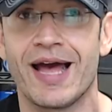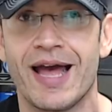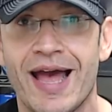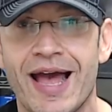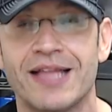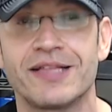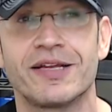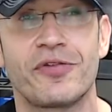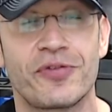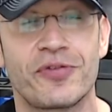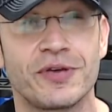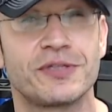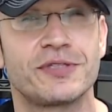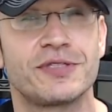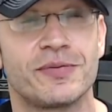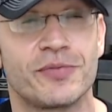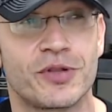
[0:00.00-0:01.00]
had, I think,
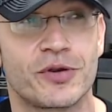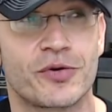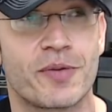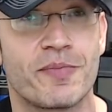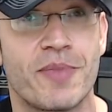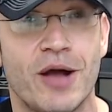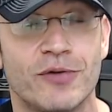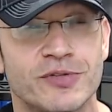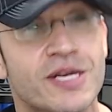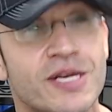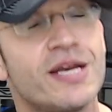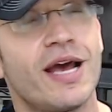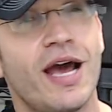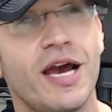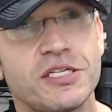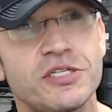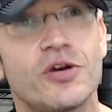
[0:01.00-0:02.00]
similar amount.
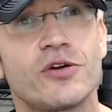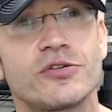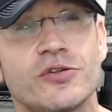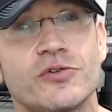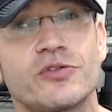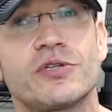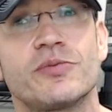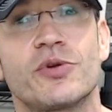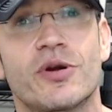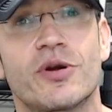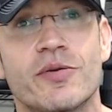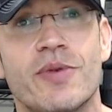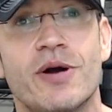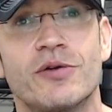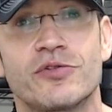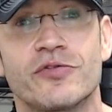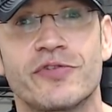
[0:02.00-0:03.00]
Actually, also similar
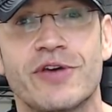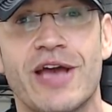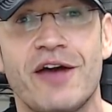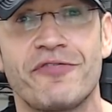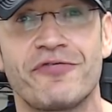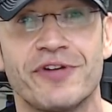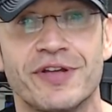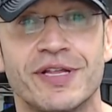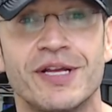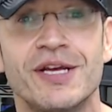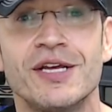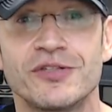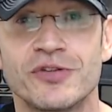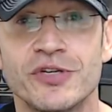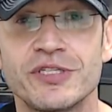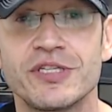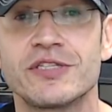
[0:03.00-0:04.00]
amount of caffeine.
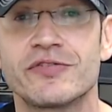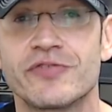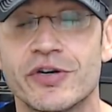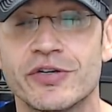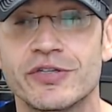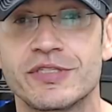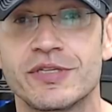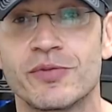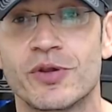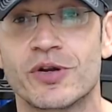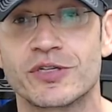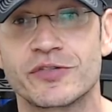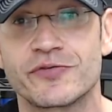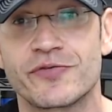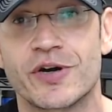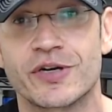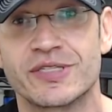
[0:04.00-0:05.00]
So this is very similar as
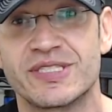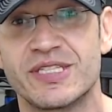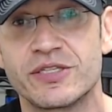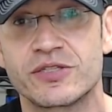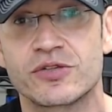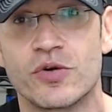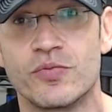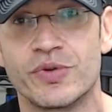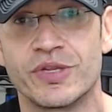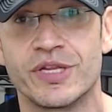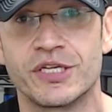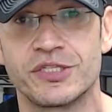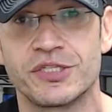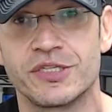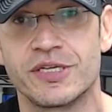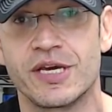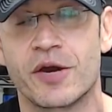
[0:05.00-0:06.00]
far as this
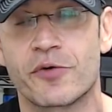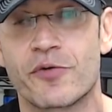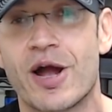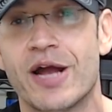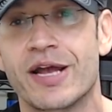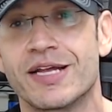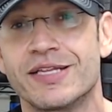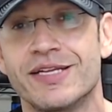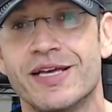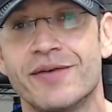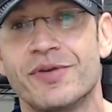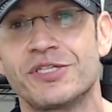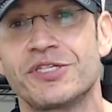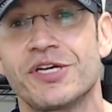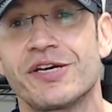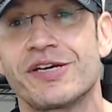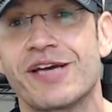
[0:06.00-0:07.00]
combination, the Araya
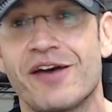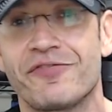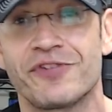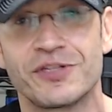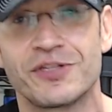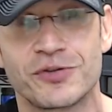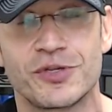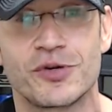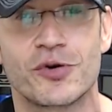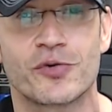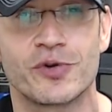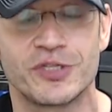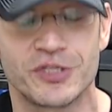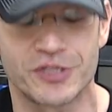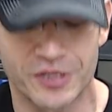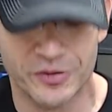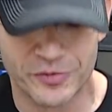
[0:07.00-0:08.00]
DMHA caffeine to the
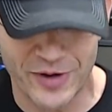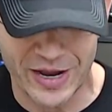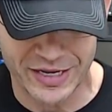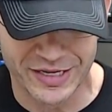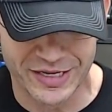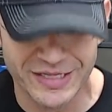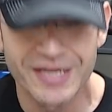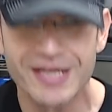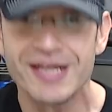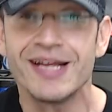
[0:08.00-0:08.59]
original Kraken.